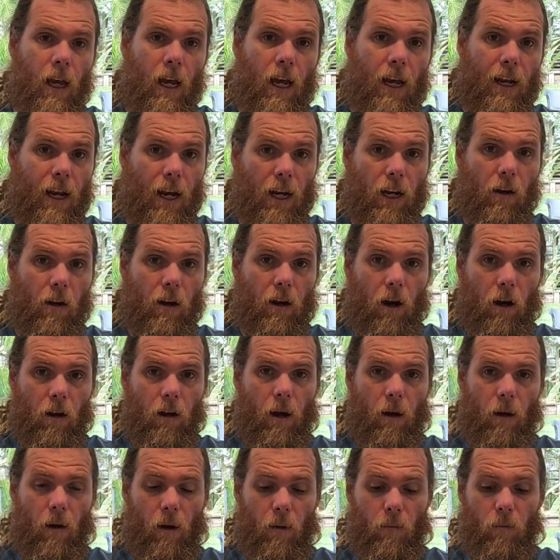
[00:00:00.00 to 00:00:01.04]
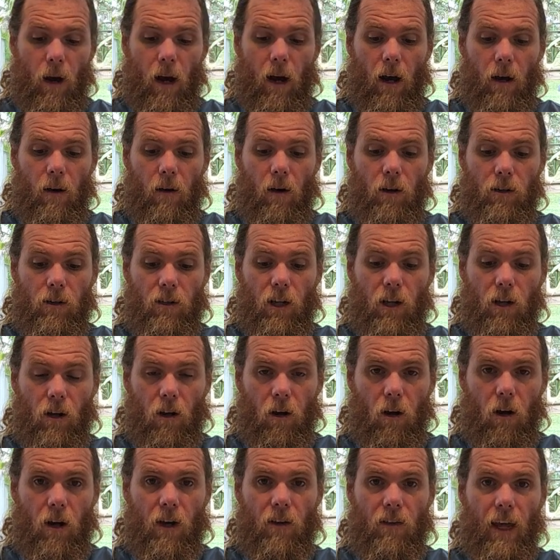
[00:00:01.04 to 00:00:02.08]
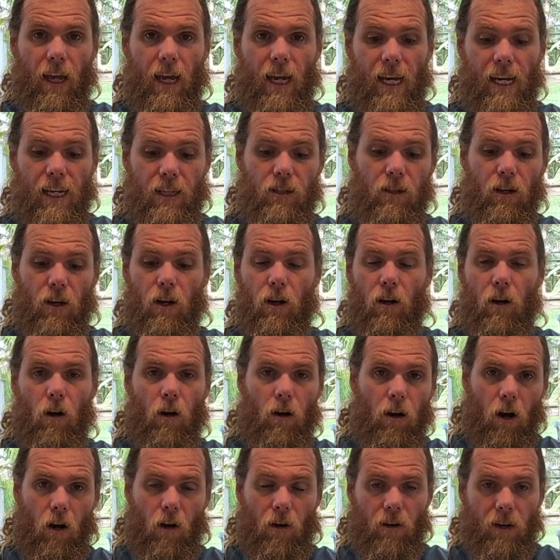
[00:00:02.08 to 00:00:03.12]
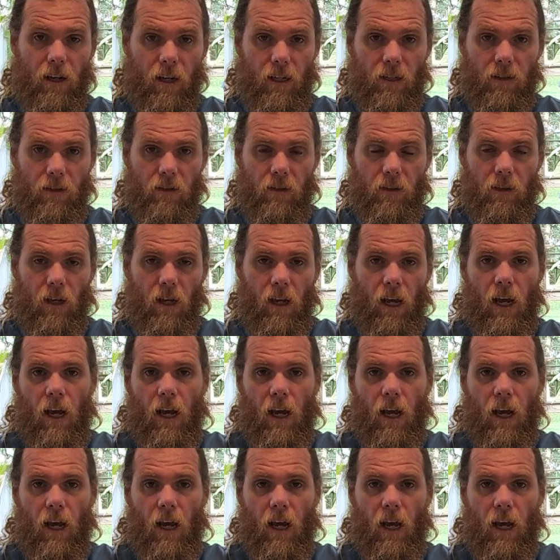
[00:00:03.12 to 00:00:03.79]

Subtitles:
Now, going on onto the clock, there is no clock on this.